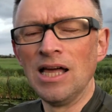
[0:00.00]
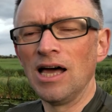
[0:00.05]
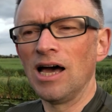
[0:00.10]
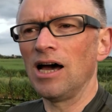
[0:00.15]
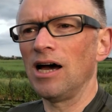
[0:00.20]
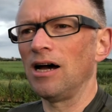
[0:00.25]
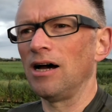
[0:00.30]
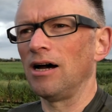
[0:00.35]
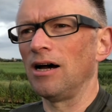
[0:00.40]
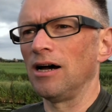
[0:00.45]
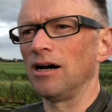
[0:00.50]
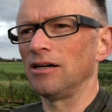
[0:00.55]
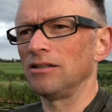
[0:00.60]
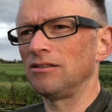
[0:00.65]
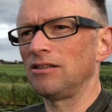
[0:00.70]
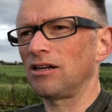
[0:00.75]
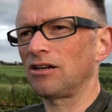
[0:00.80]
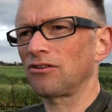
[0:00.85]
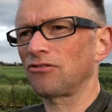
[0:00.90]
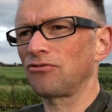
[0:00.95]

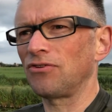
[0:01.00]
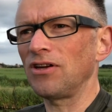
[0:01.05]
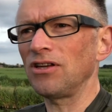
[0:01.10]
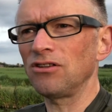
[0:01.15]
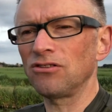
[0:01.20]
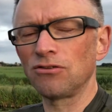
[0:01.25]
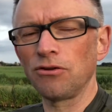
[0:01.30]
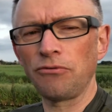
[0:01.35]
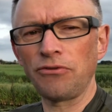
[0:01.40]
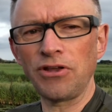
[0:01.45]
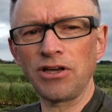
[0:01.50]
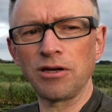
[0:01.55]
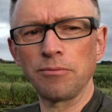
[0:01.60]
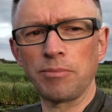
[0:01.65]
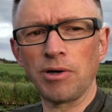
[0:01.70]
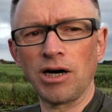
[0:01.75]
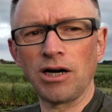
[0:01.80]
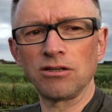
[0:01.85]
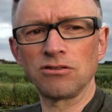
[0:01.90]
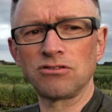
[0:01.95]
There's things to think
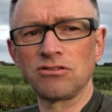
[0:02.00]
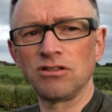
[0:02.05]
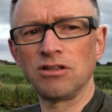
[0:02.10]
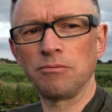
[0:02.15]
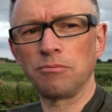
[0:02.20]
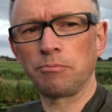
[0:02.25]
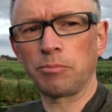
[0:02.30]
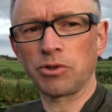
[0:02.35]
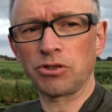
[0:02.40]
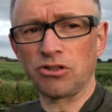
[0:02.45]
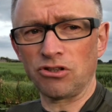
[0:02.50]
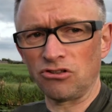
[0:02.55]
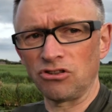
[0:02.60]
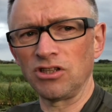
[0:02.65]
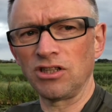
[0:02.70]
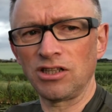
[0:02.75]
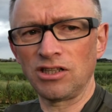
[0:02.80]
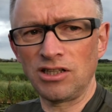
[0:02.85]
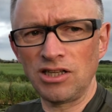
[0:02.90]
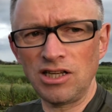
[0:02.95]
about,
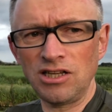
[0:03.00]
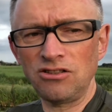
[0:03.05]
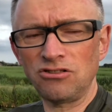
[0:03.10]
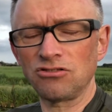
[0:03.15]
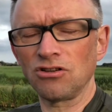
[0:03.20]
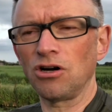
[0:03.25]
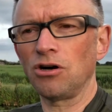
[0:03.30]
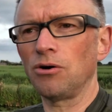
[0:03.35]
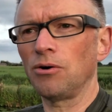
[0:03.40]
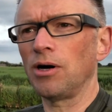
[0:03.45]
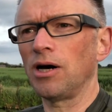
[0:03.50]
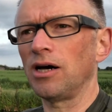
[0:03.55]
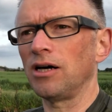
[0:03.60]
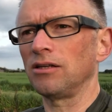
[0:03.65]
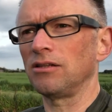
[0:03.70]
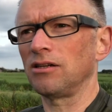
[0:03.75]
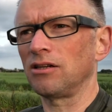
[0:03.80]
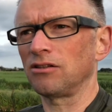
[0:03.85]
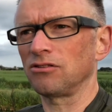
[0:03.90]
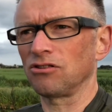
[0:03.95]
partitioning keys. So
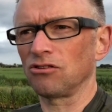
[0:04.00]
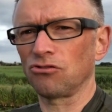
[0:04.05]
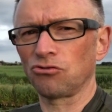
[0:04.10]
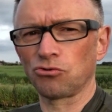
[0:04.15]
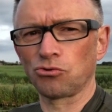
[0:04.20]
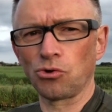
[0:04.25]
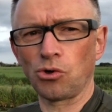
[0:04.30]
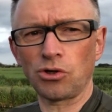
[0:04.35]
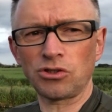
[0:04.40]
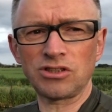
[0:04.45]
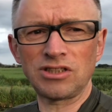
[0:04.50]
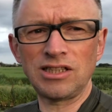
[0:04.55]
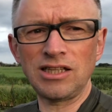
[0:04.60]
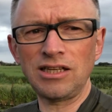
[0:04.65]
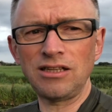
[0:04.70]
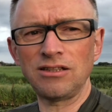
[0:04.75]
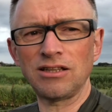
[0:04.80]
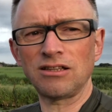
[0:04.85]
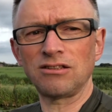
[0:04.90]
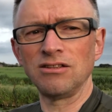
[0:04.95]
there's a sort
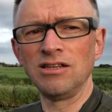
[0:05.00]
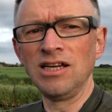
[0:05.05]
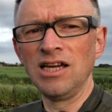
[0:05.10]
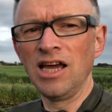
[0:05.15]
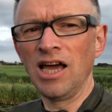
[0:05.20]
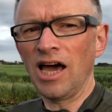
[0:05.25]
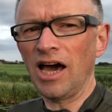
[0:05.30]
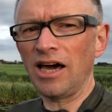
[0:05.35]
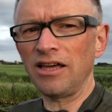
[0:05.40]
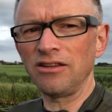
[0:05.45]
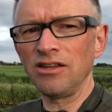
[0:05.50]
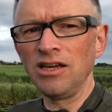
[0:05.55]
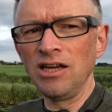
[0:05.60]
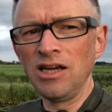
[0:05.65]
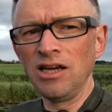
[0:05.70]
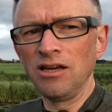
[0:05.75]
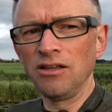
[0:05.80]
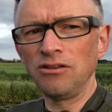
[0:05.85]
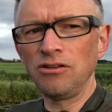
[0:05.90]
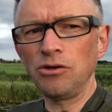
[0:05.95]
key and
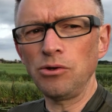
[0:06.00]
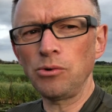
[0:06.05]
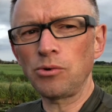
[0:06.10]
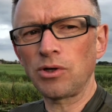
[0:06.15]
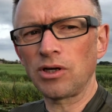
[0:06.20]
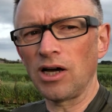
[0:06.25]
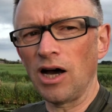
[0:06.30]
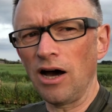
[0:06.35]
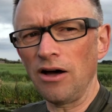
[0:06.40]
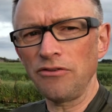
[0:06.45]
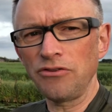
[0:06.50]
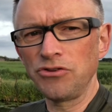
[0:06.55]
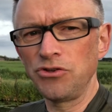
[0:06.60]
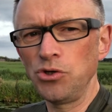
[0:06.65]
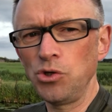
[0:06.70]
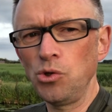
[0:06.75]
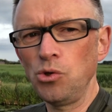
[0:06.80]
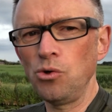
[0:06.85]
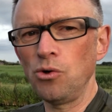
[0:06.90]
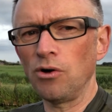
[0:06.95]
you can't
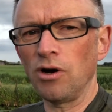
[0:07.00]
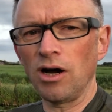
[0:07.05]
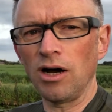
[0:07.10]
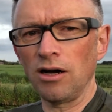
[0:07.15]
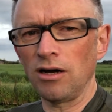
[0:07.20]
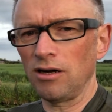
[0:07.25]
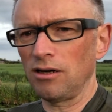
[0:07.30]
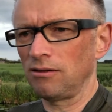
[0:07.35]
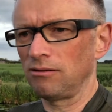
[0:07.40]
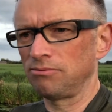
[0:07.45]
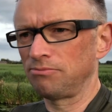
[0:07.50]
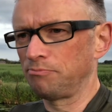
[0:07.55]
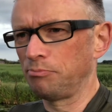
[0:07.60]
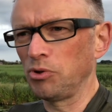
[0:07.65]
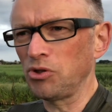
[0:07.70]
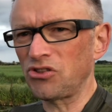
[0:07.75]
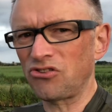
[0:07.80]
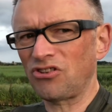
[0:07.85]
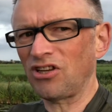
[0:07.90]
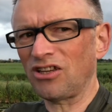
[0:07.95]
do
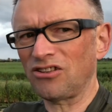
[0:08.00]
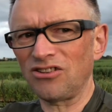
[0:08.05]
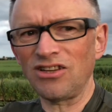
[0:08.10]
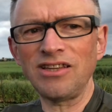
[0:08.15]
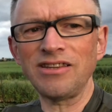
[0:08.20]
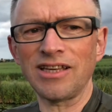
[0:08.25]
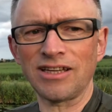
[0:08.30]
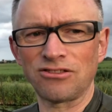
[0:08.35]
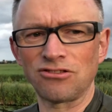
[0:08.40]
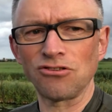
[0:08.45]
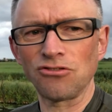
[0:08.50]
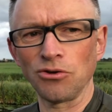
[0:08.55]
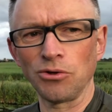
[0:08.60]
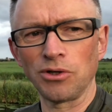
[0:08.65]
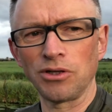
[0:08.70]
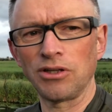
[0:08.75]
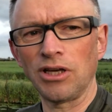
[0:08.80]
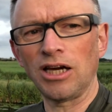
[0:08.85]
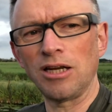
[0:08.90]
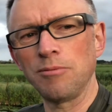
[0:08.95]
put 6 indexes on
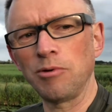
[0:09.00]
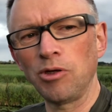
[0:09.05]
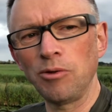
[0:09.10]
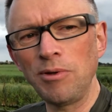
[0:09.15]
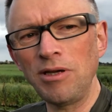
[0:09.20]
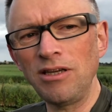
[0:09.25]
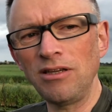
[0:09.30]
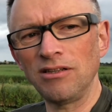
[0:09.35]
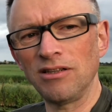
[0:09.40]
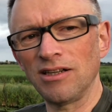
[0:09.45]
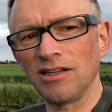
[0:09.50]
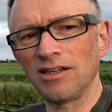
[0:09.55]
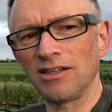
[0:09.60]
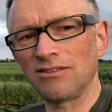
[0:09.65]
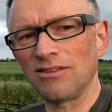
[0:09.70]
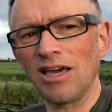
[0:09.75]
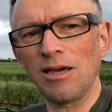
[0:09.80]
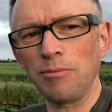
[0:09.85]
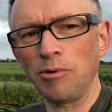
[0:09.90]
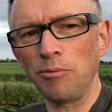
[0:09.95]
the DynamoDB
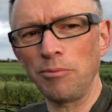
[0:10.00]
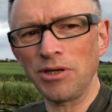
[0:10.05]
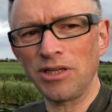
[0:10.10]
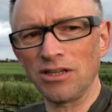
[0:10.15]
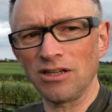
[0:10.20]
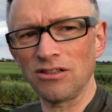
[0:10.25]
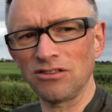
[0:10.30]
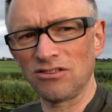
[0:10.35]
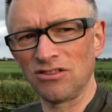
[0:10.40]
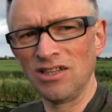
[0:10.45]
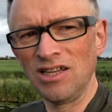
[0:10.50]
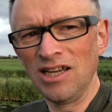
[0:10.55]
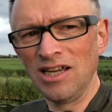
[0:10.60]
table, because